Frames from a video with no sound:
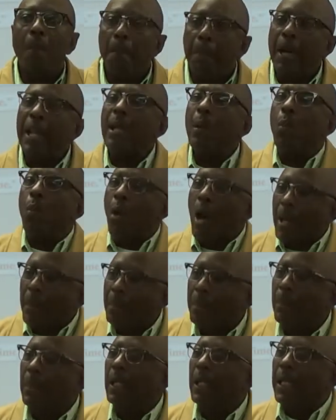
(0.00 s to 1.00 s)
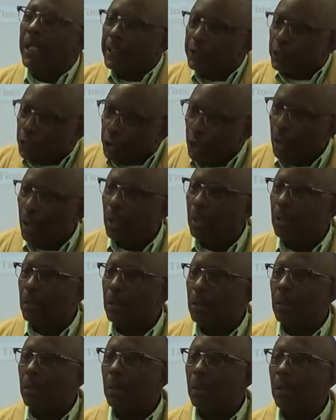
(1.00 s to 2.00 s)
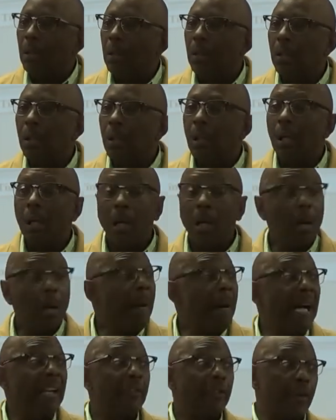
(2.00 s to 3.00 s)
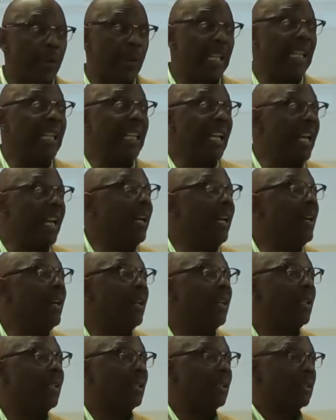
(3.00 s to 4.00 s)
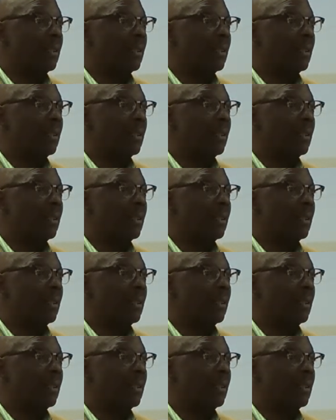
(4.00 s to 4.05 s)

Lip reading: But it wasn't, it took about 3 years